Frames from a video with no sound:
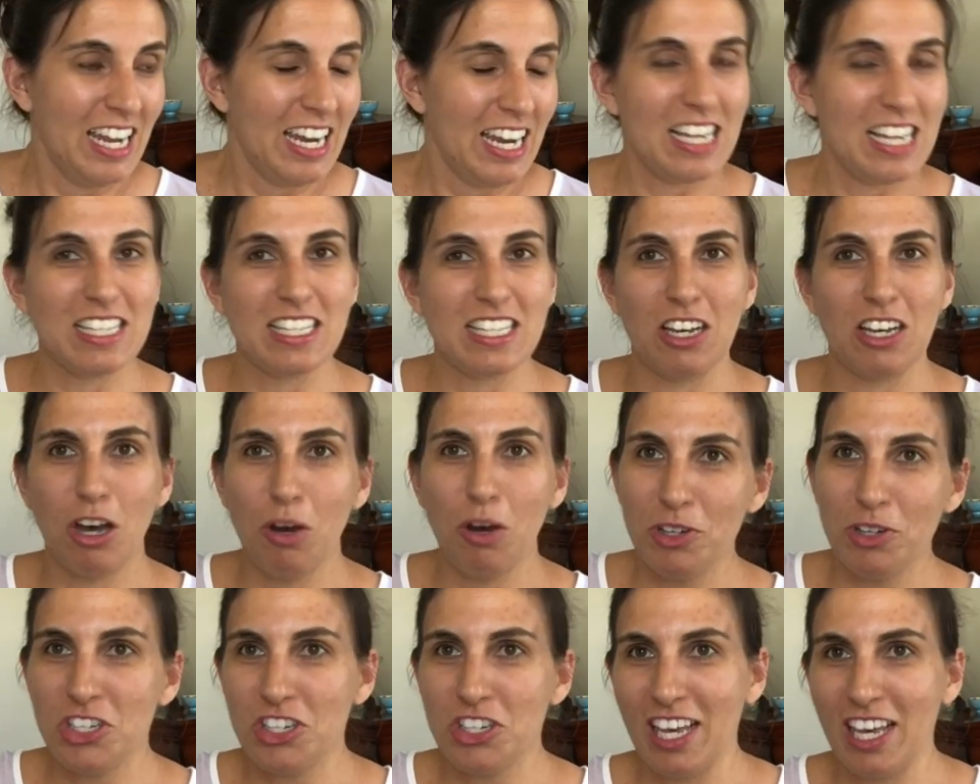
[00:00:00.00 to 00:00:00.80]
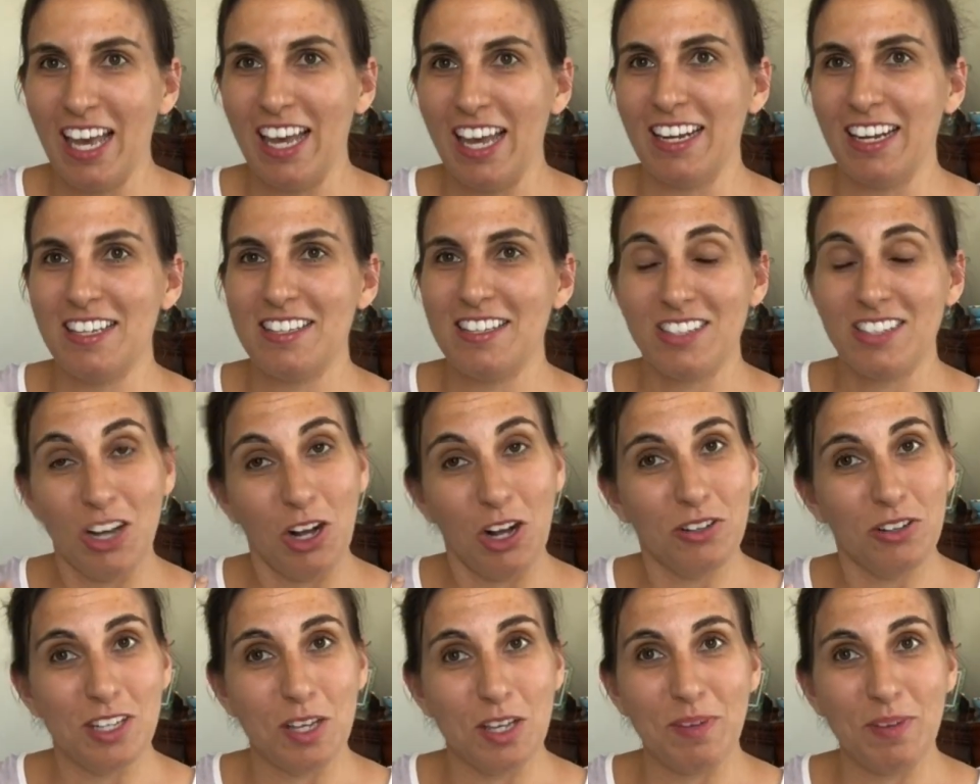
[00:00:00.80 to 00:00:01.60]
He was like, oh, what'd you get? And I
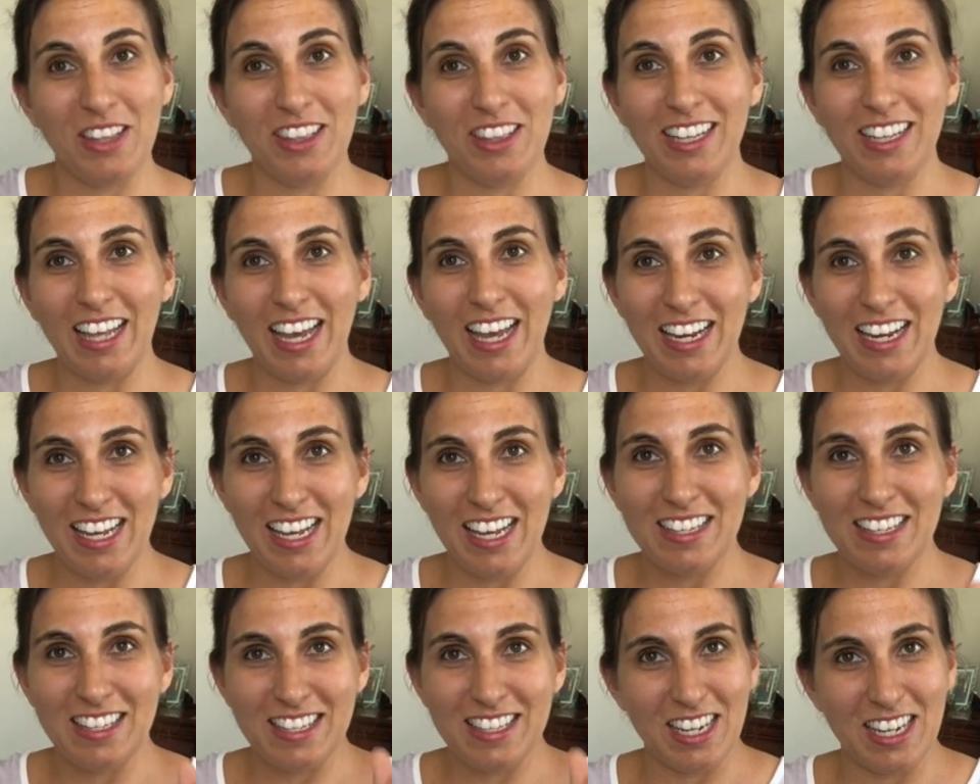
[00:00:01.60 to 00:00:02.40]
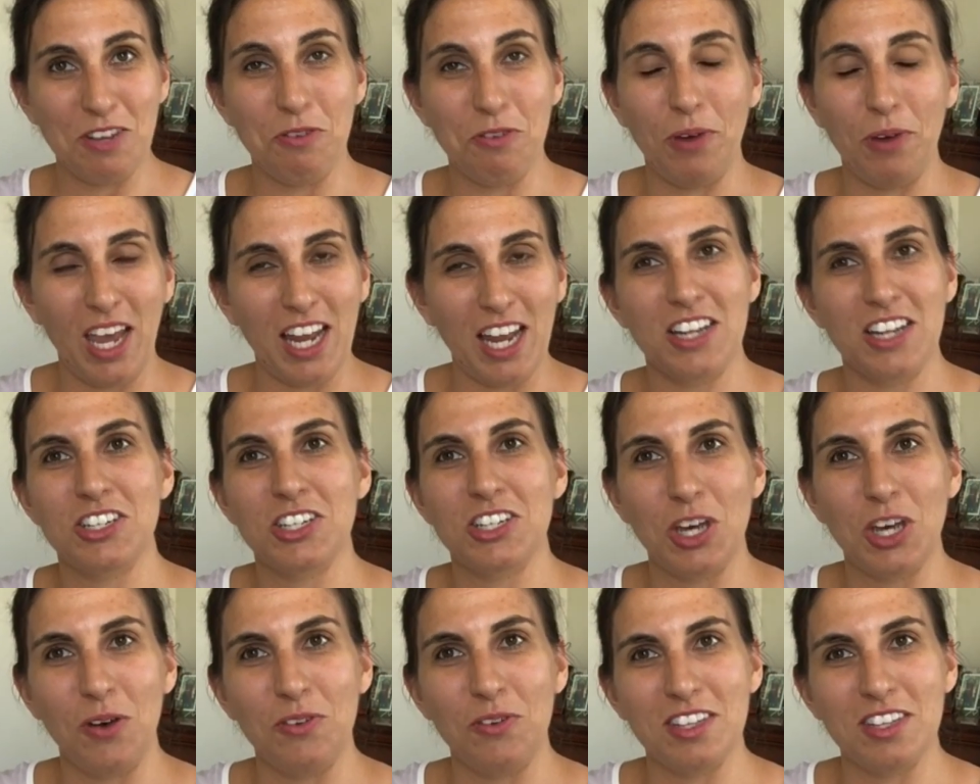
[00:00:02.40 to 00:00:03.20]
told him, and the lady sitting waiting to
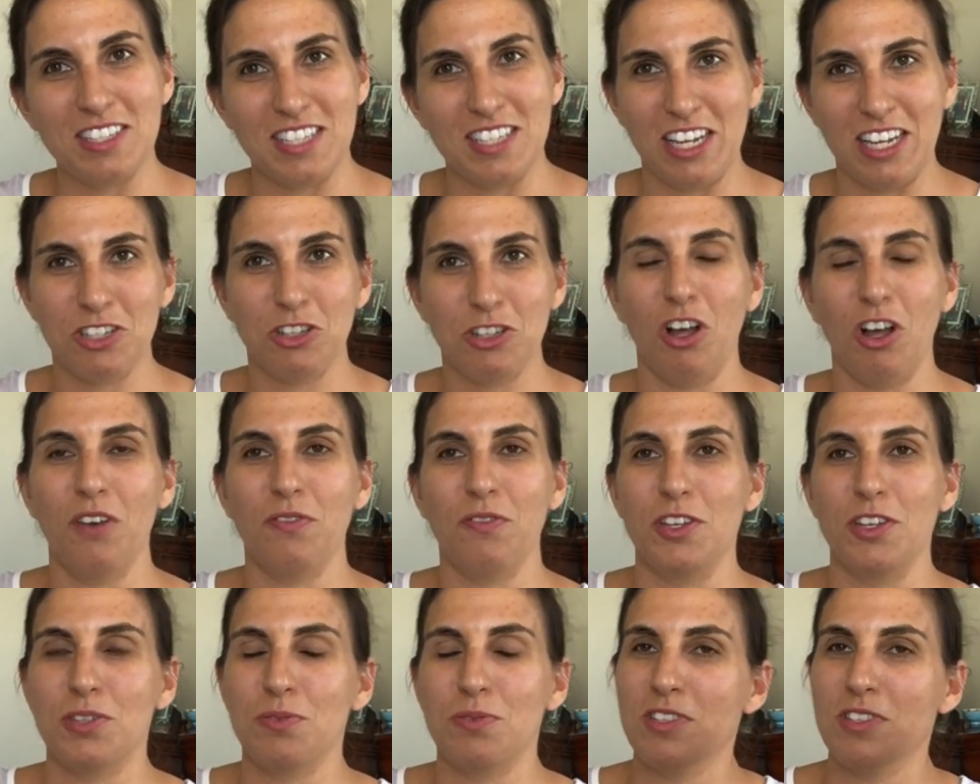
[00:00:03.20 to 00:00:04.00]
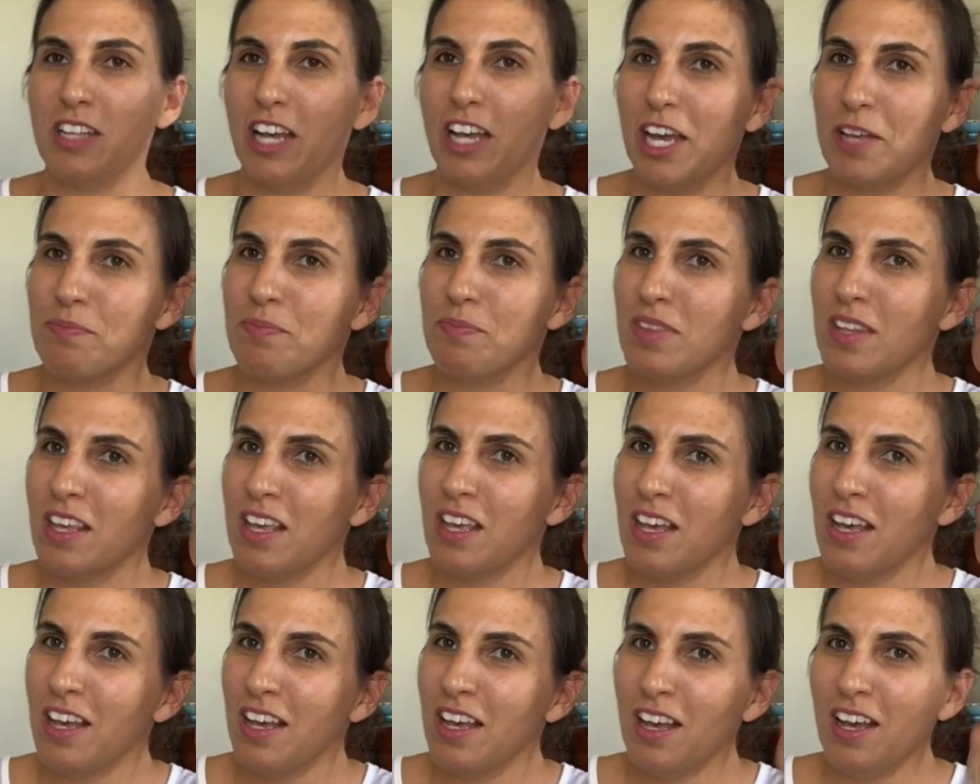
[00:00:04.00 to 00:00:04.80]
go into the dental office was like,
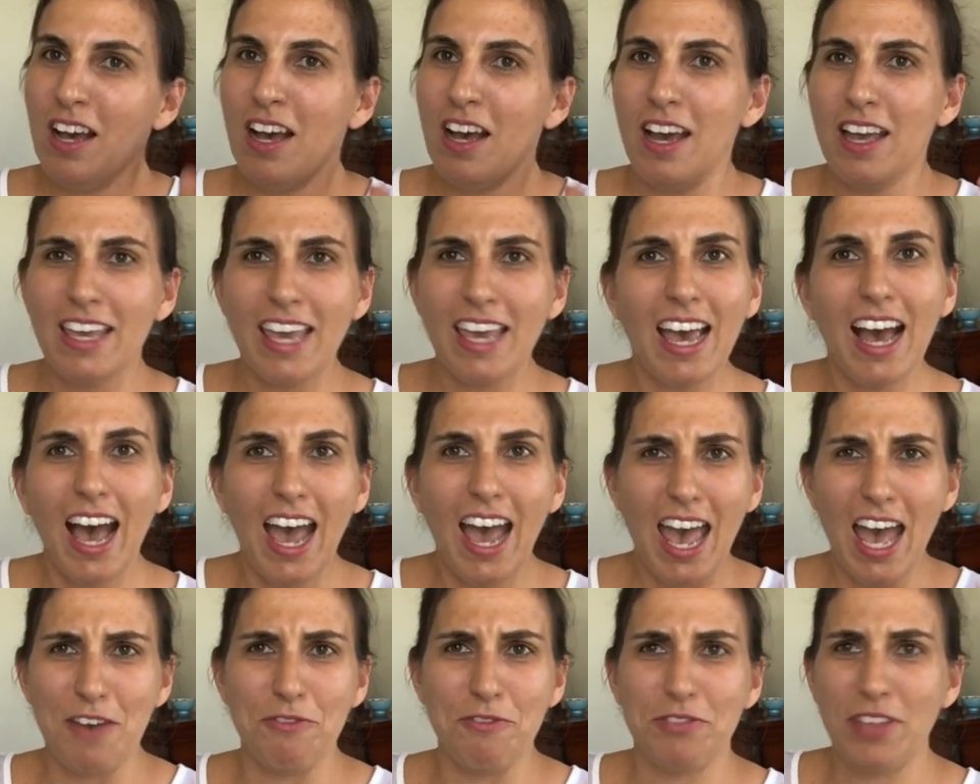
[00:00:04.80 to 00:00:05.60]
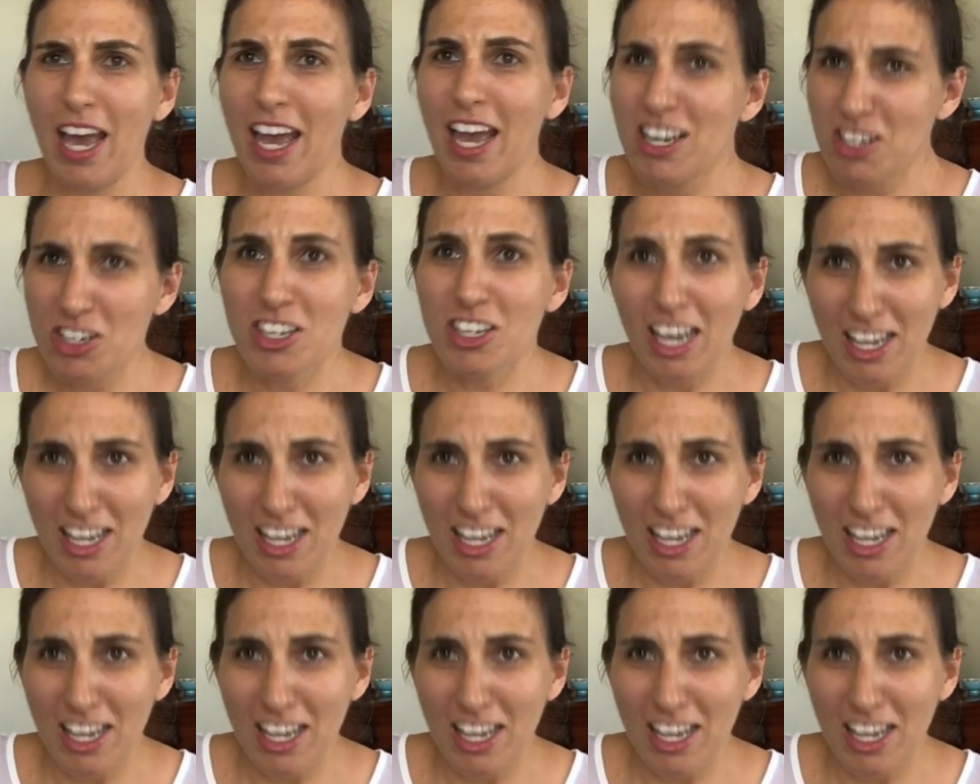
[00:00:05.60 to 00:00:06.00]
yeah, I have that.